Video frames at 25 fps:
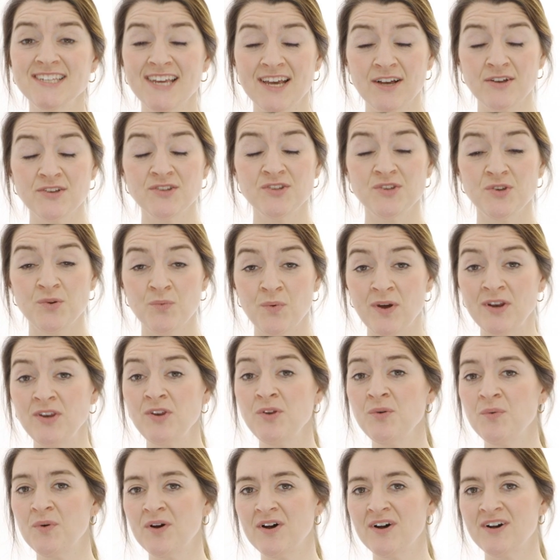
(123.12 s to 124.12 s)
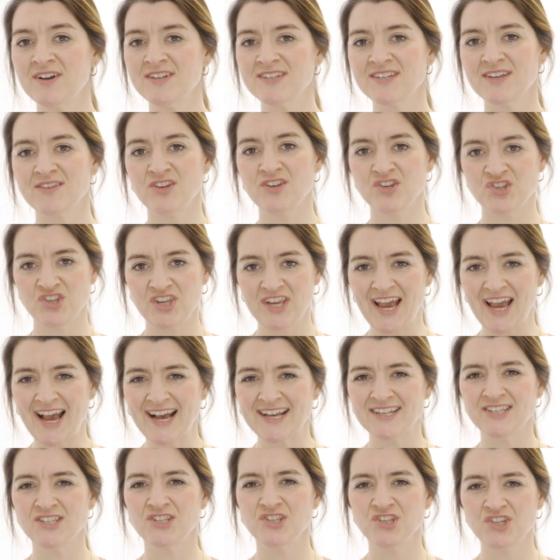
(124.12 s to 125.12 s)
tells you when you ask that she
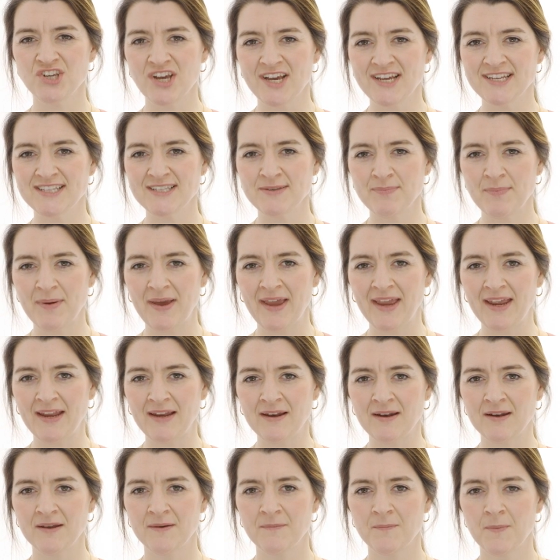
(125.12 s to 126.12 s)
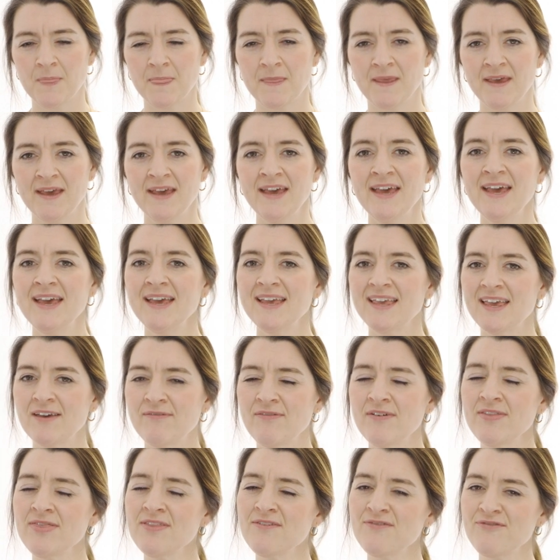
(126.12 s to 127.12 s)
has chest pain.
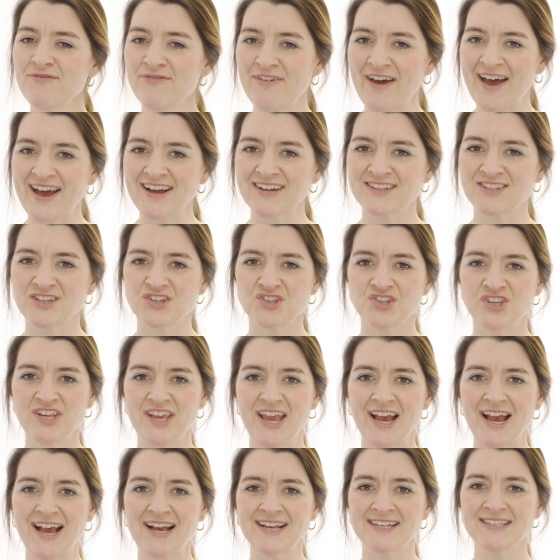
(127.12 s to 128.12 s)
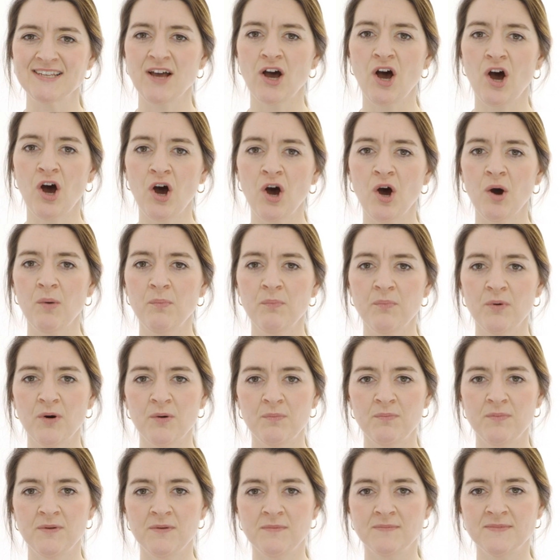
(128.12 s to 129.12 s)
Given the fact that she has heart
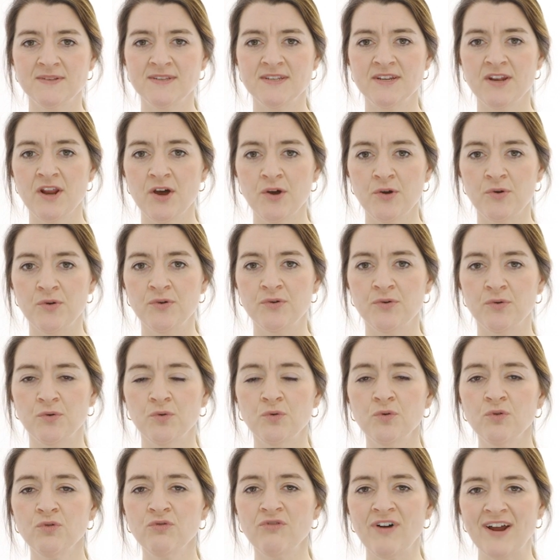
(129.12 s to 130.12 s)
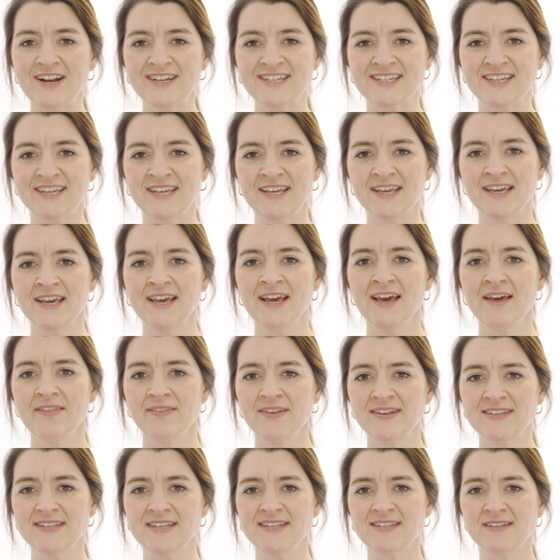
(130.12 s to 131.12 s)
problems known already,
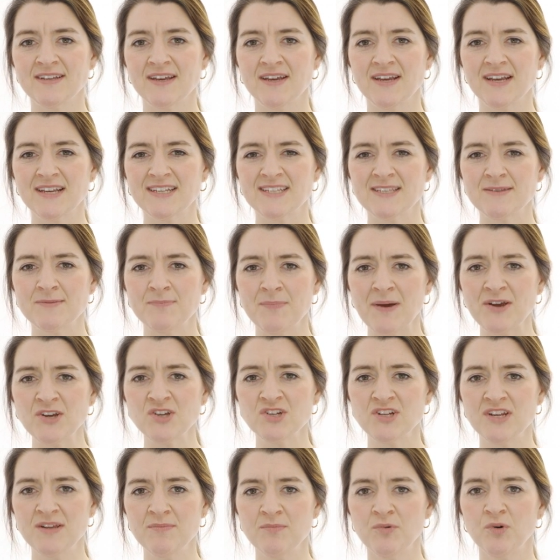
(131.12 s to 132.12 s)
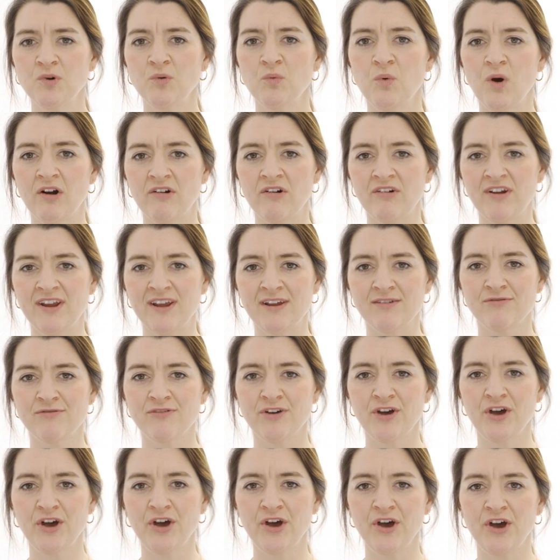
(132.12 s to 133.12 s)
this is especially more worrying
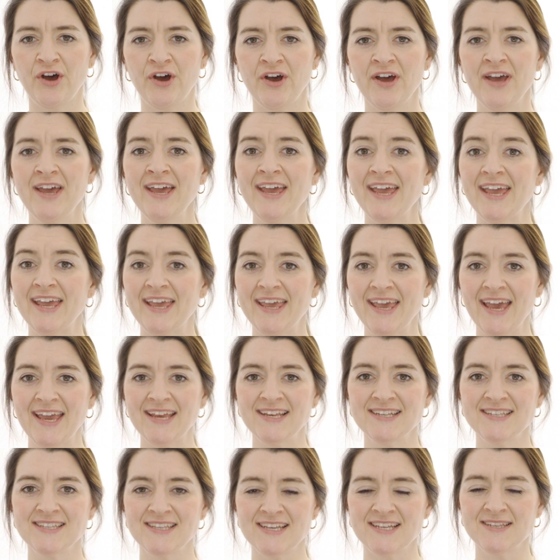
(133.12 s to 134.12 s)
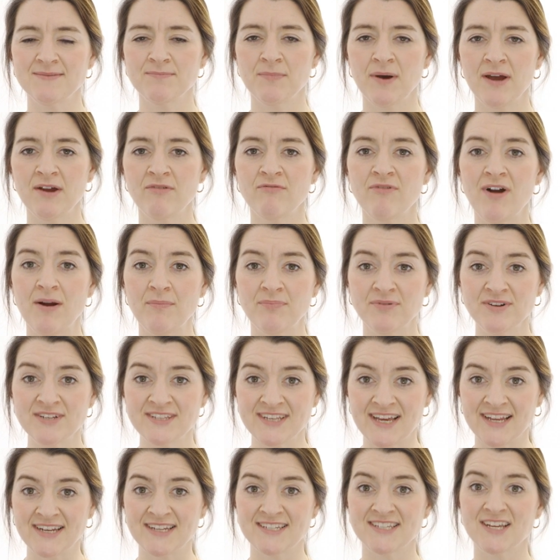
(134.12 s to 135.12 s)
for her in case this might
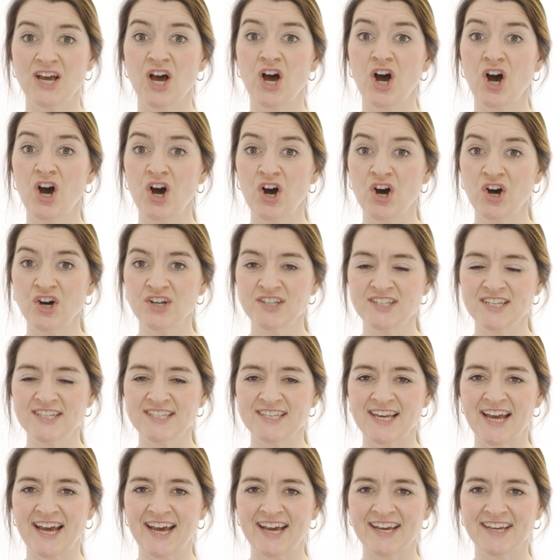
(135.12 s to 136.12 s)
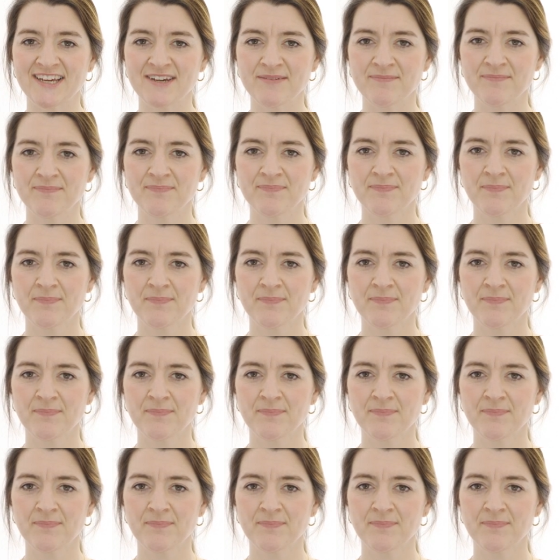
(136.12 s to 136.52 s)
represent a heart attack.